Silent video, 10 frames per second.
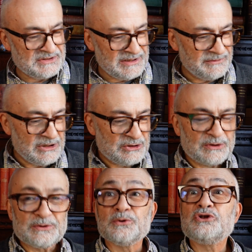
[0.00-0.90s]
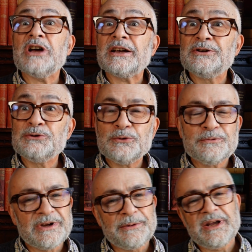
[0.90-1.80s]
TV show called
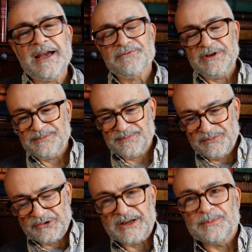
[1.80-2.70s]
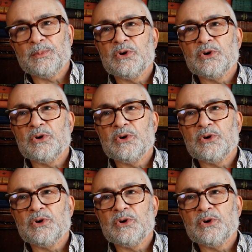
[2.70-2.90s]
Jackanory we have in Britain,